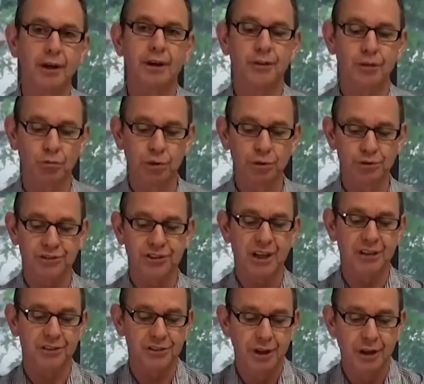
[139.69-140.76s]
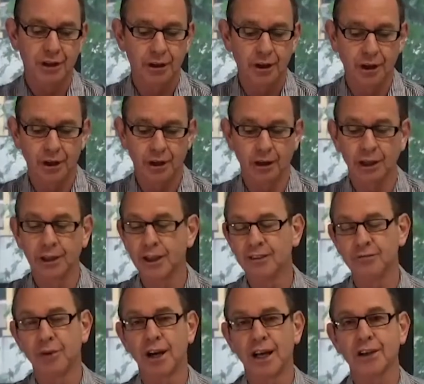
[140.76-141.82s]
The will says, I
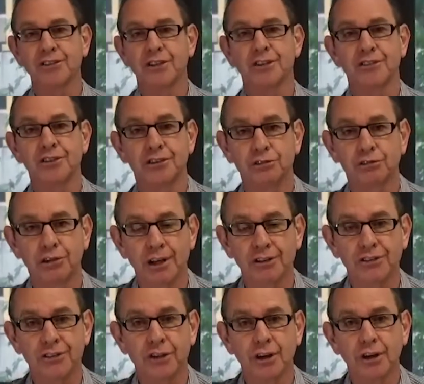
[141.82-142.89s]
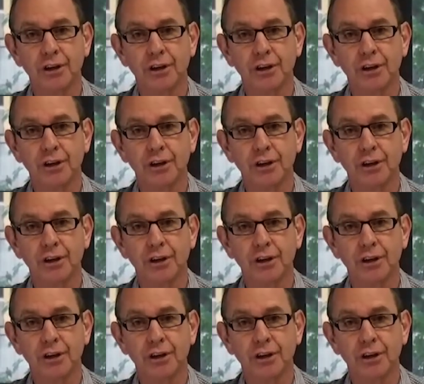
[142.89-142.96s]
leave my assets in trust